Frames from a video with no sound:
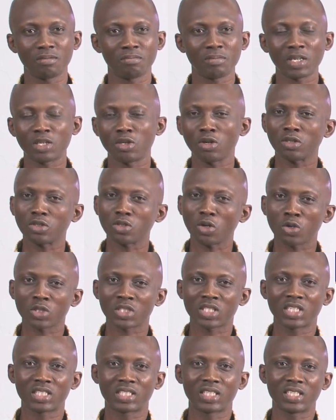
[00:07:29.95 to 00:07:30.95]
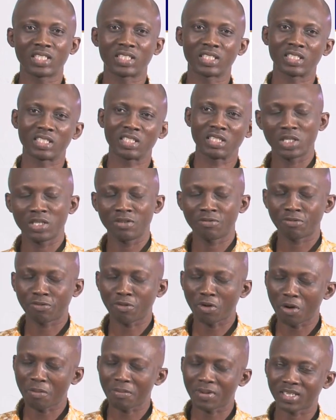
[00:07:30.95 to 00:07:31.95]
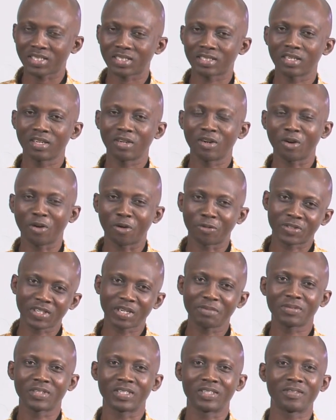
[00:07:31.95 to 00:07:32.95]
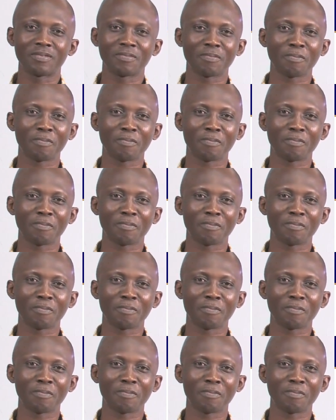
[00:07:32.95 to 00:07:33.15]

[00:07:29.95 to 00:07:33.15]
But not all sentences inform us of something.